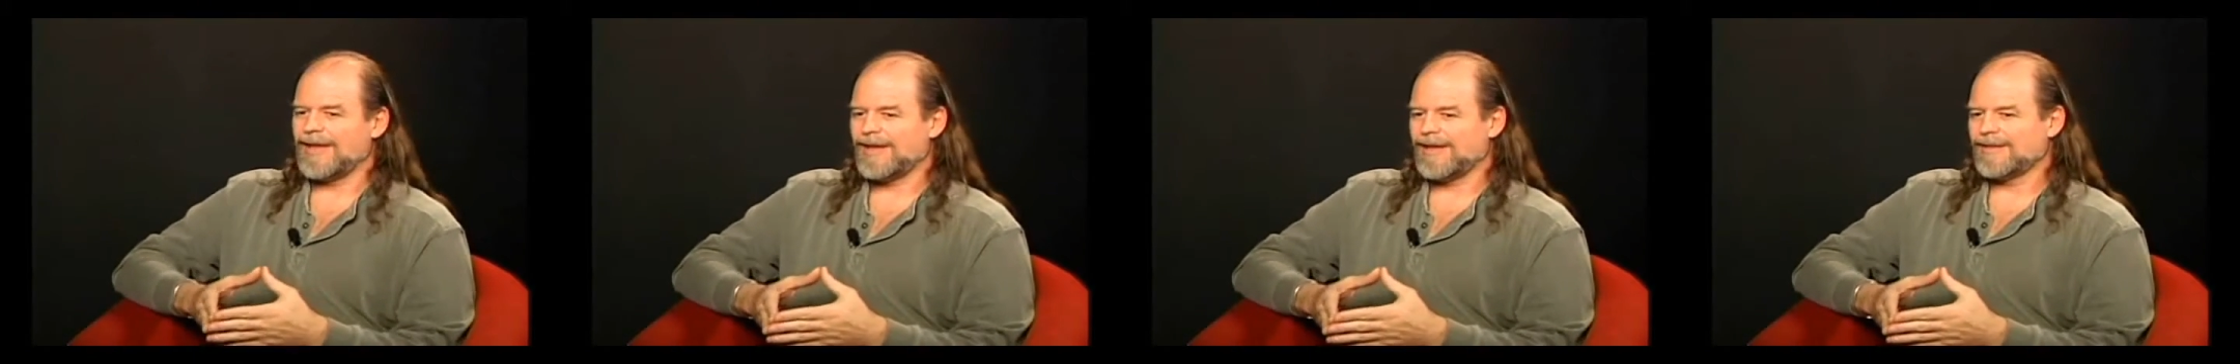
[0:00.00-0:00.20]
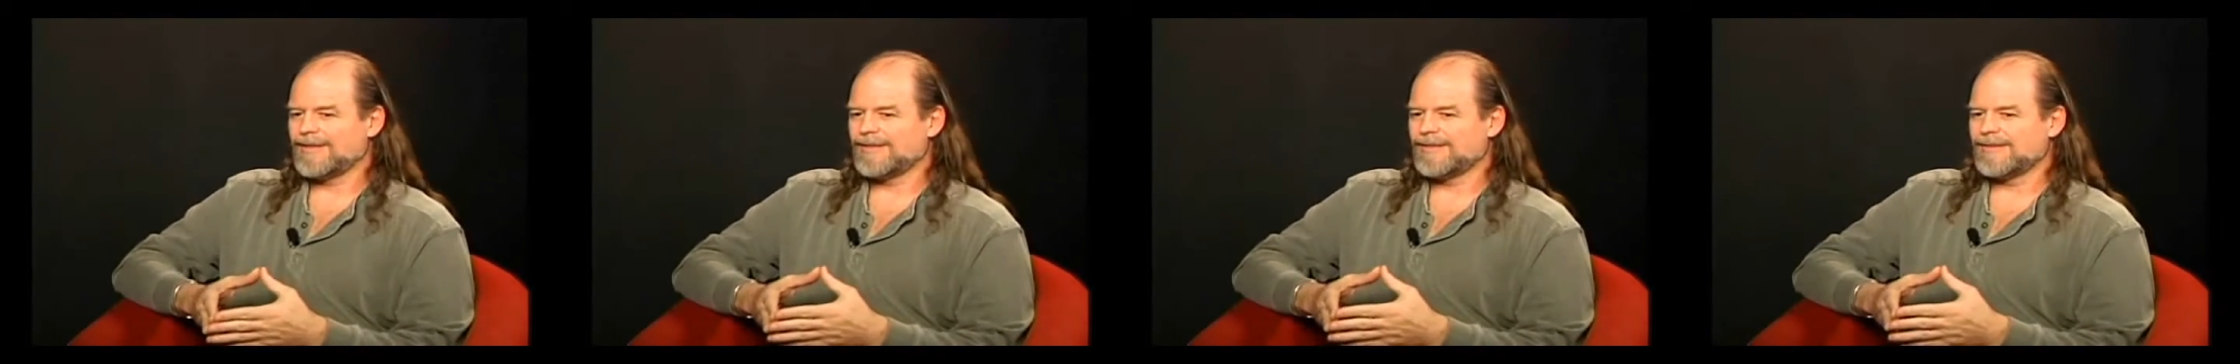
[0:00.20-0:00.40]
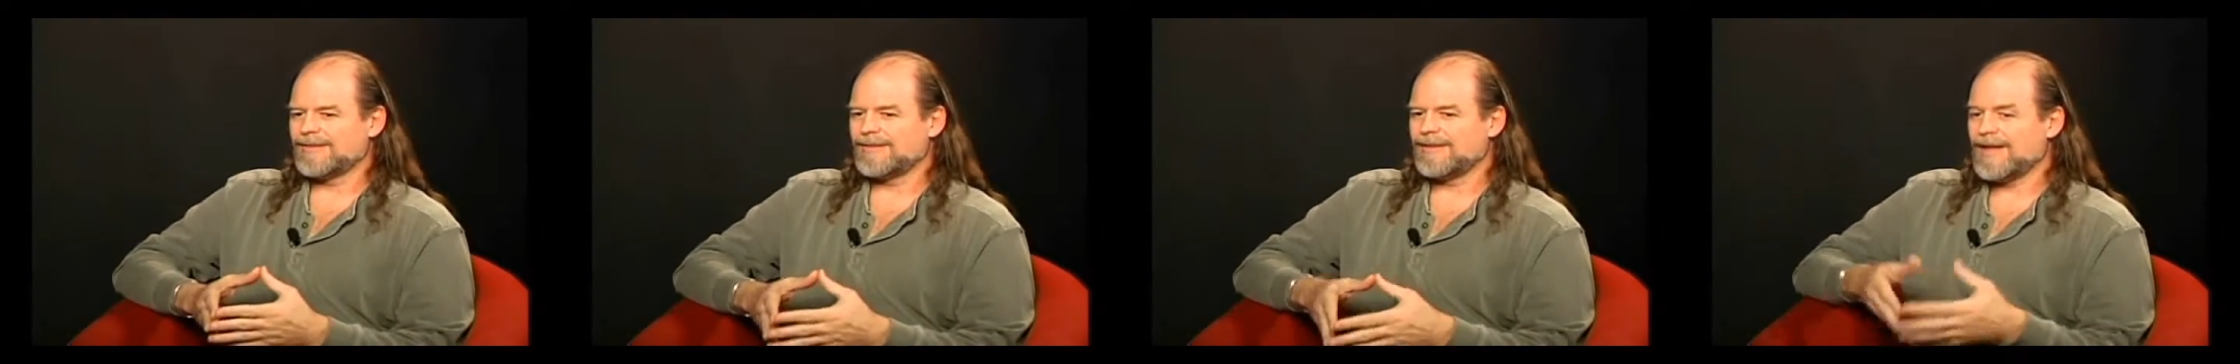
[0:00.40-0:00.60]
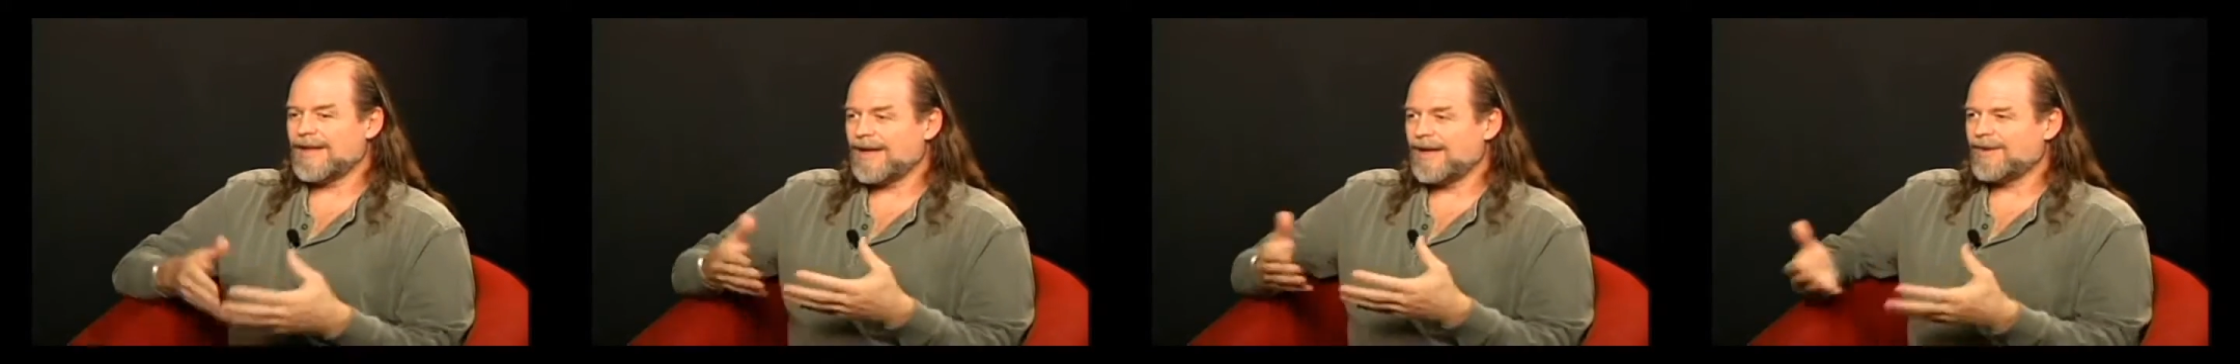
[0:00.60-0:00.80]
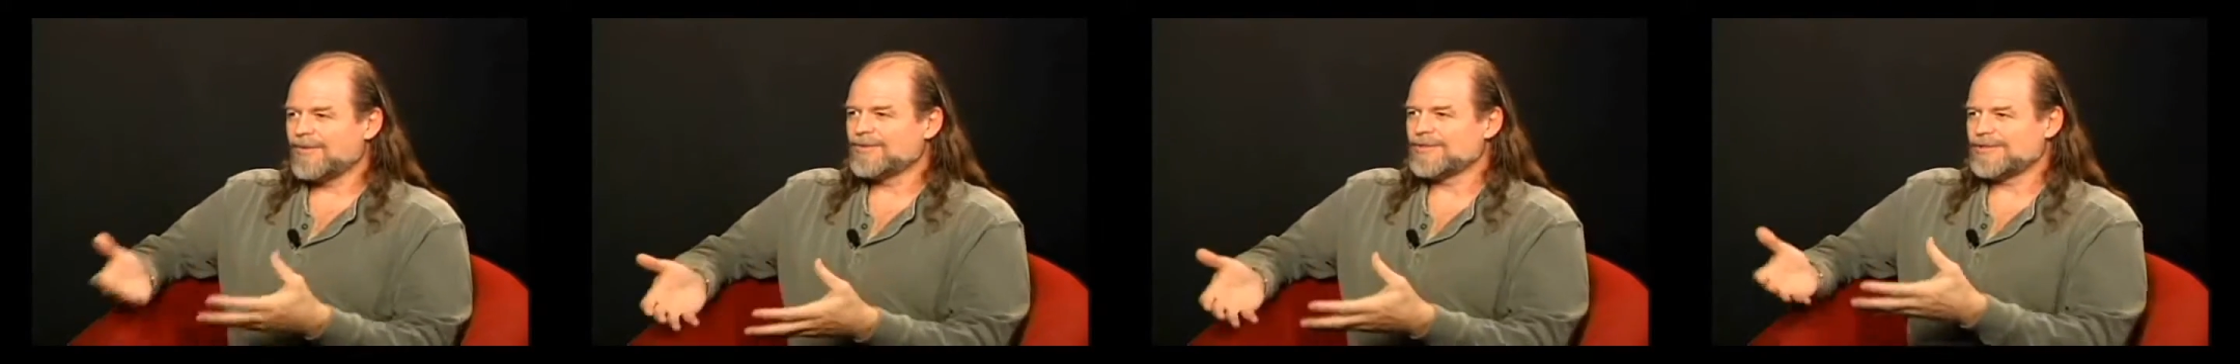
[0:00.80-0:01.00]
And
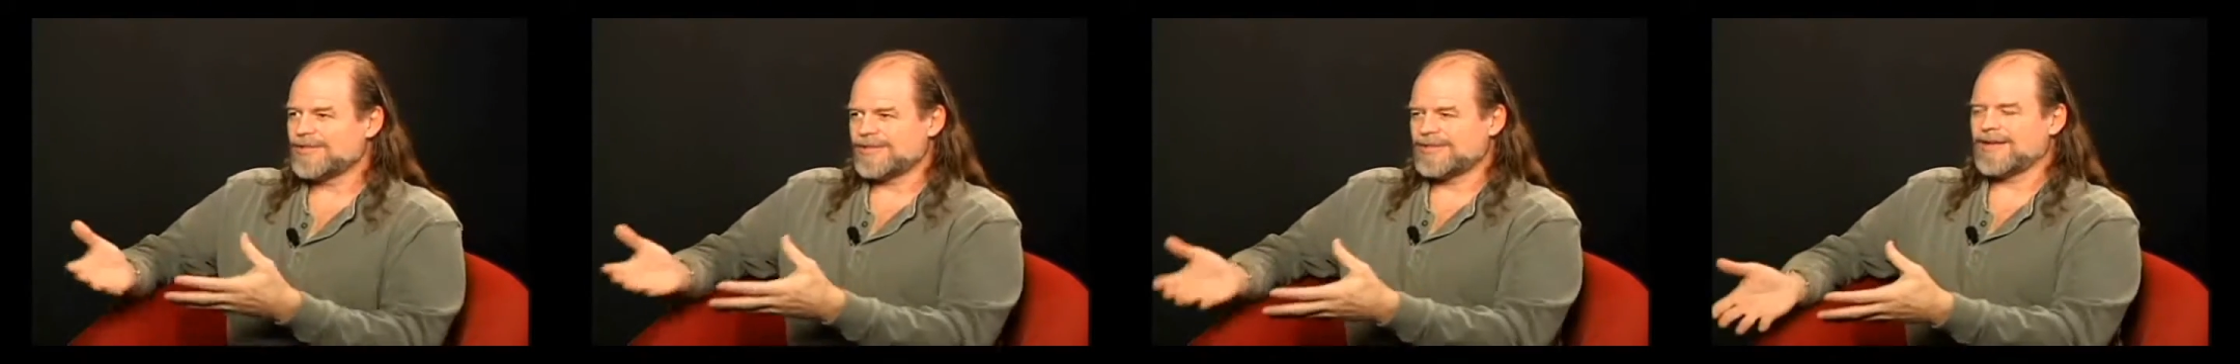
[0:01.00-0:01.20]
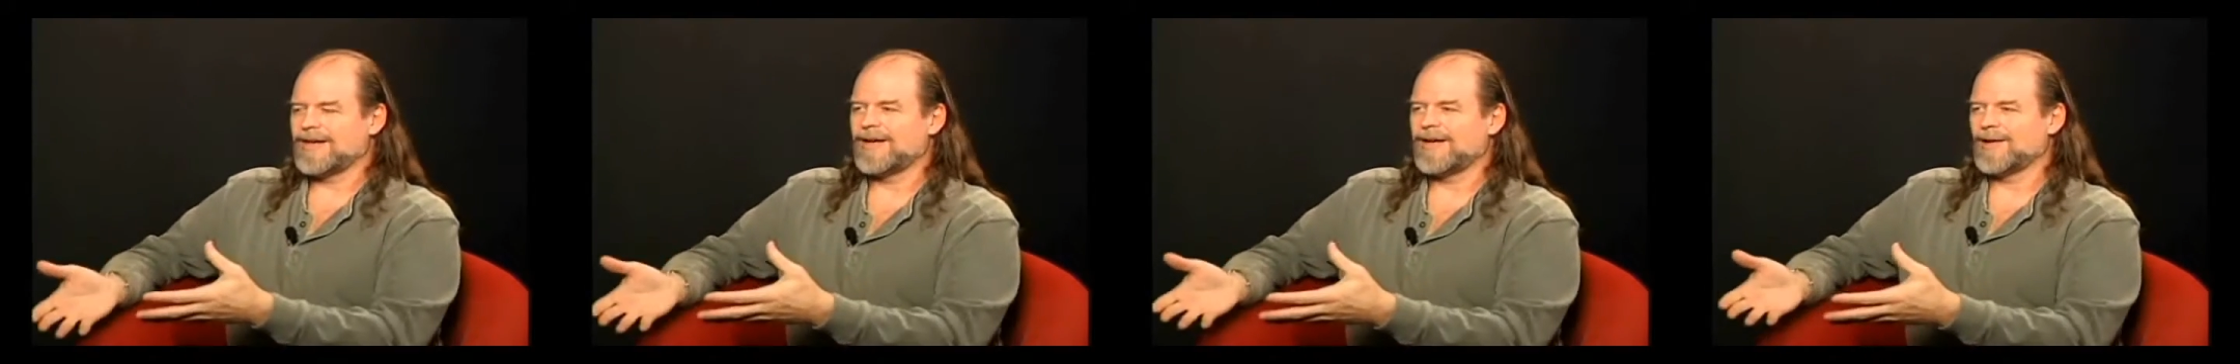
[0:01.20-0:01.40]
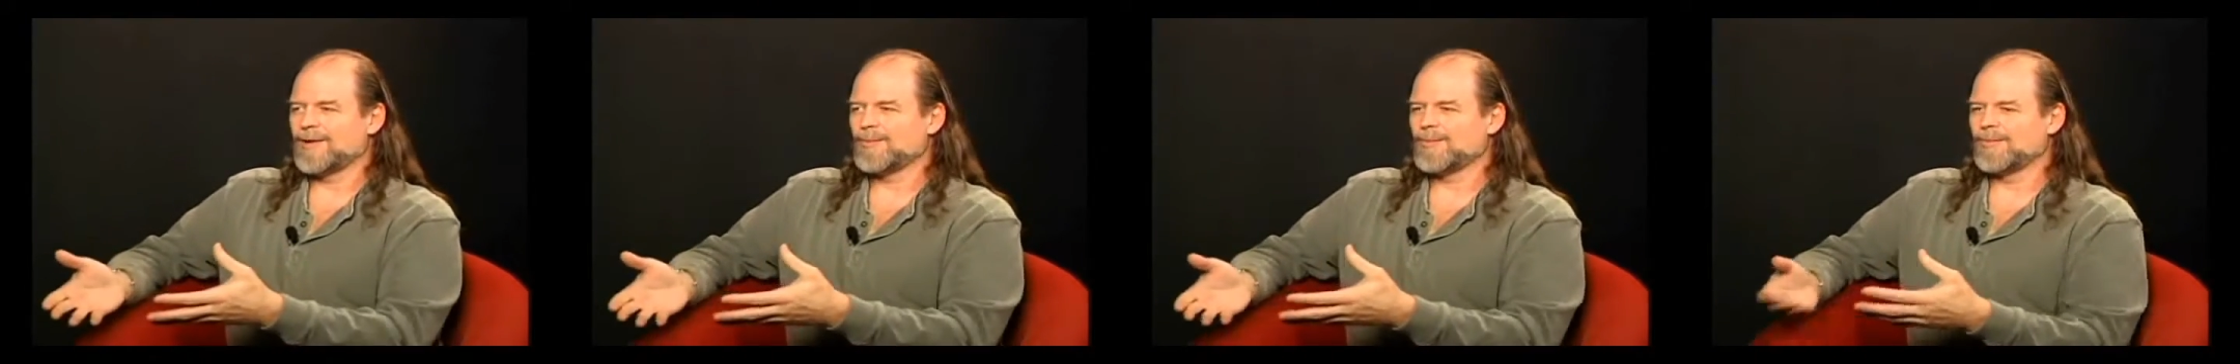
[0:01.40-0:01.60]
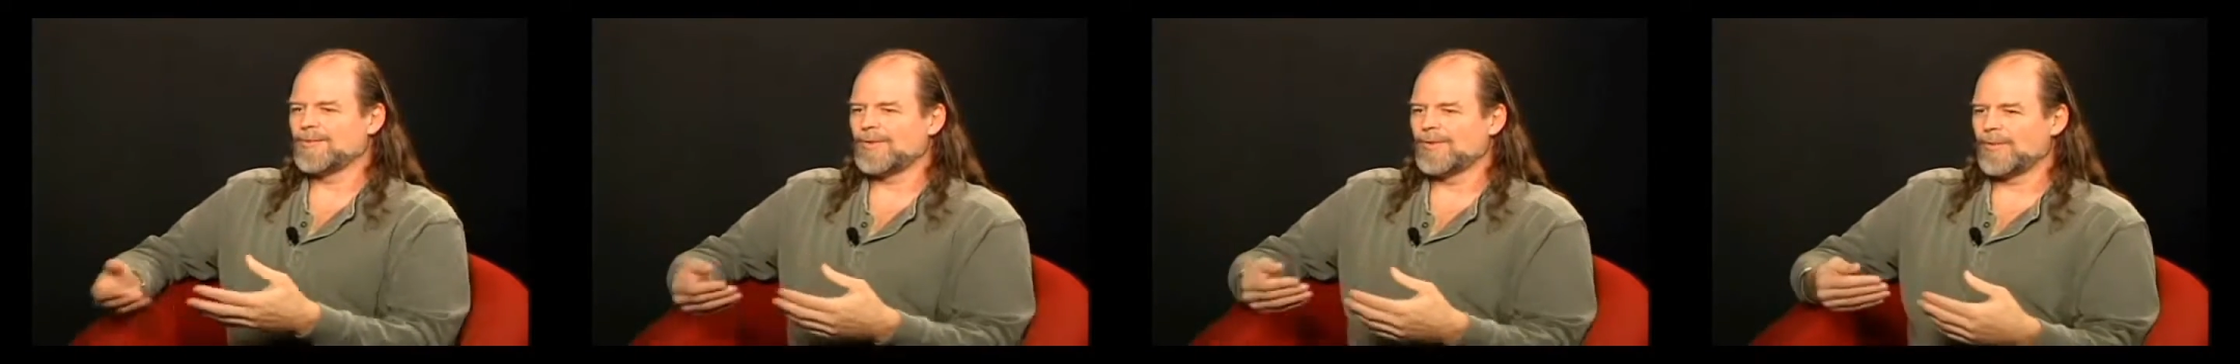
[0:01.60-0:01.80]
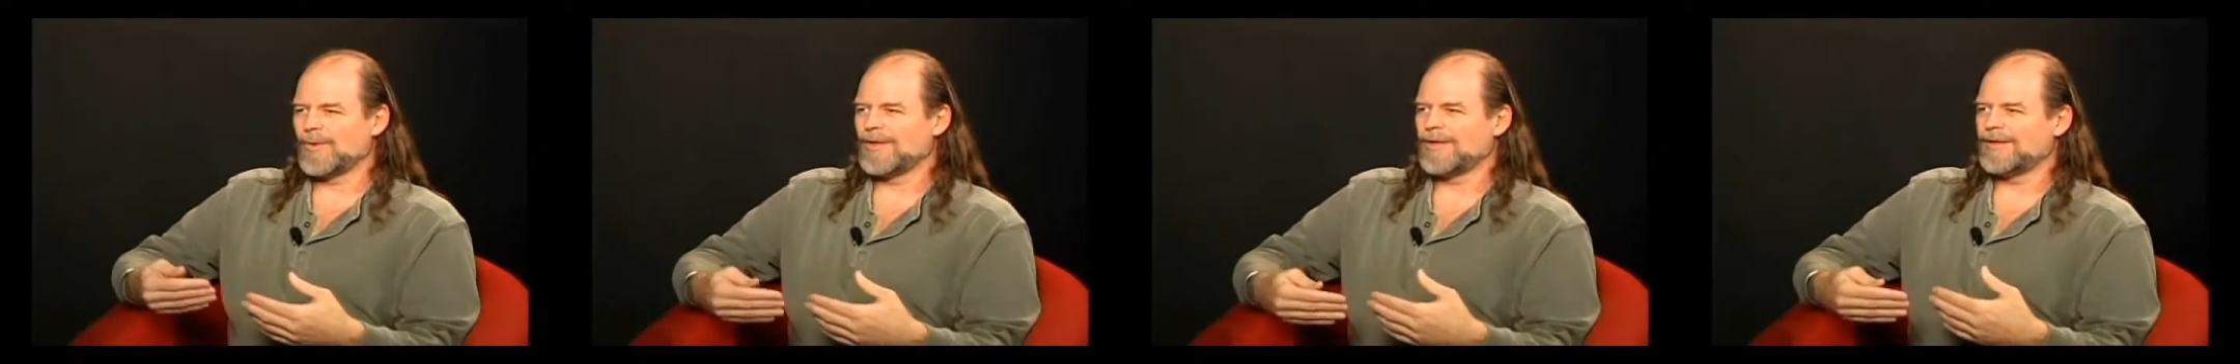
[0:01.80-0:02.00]
now is the
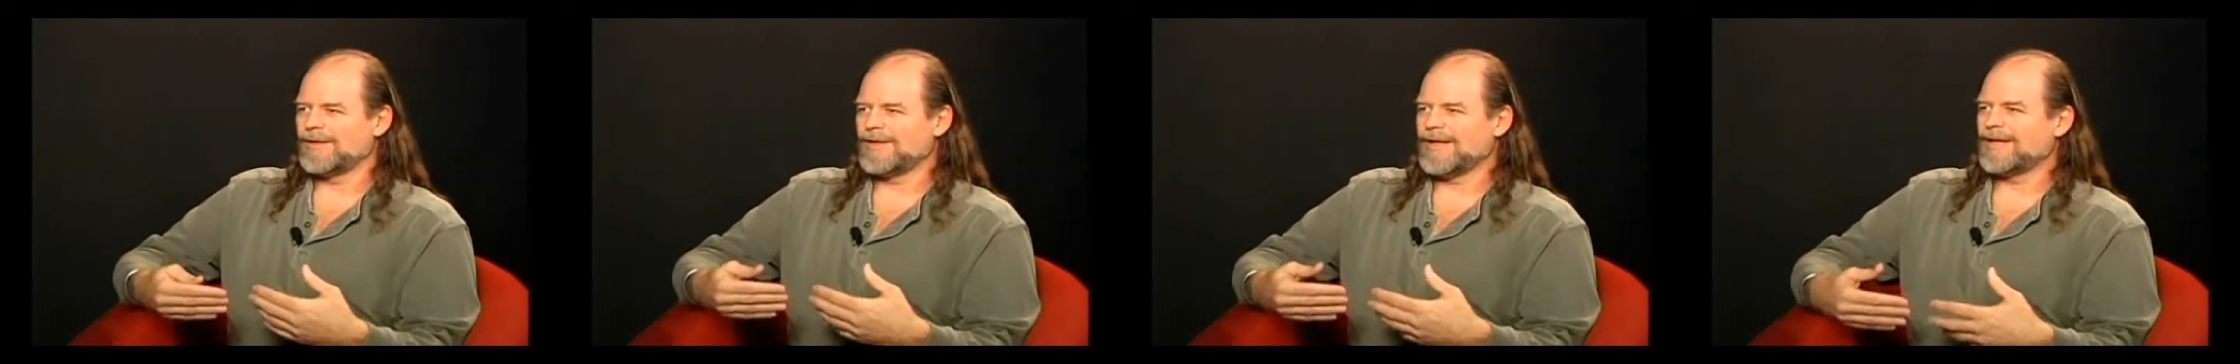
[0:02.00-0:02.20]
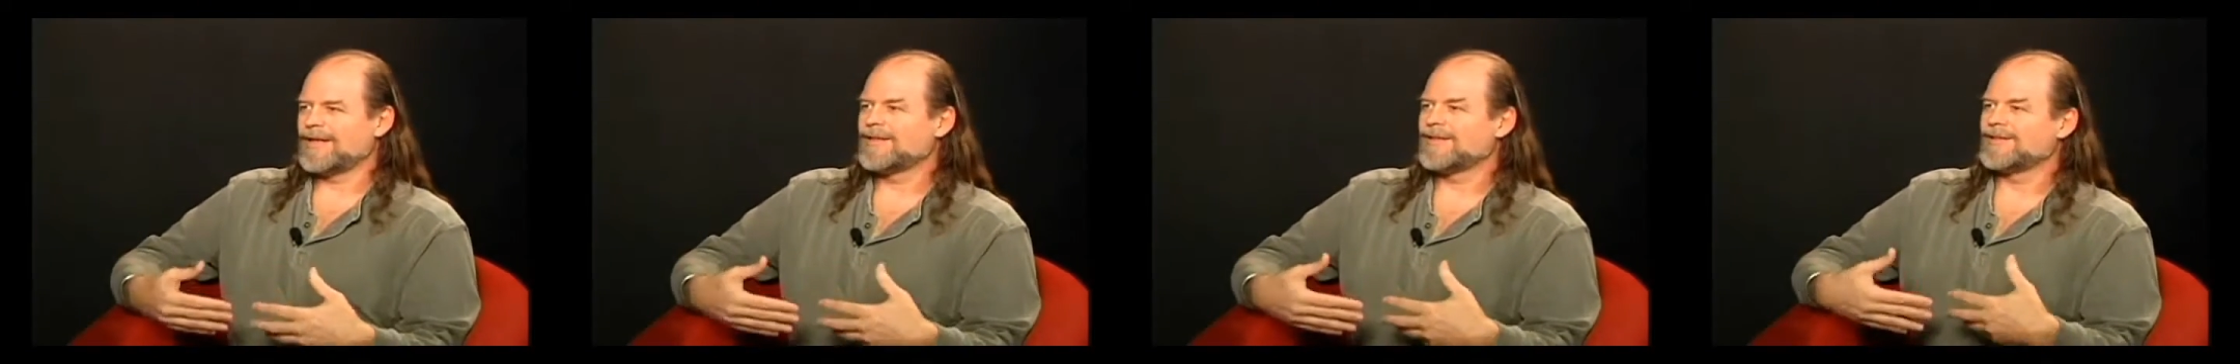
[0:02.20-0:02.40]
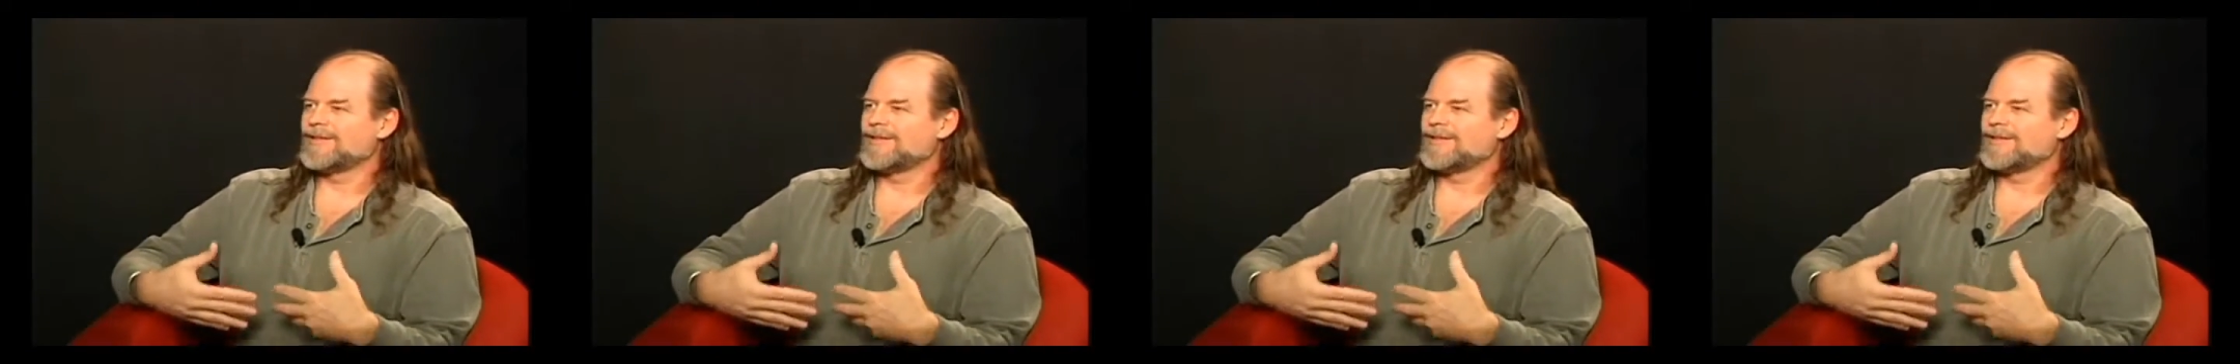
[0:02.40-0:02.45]
time when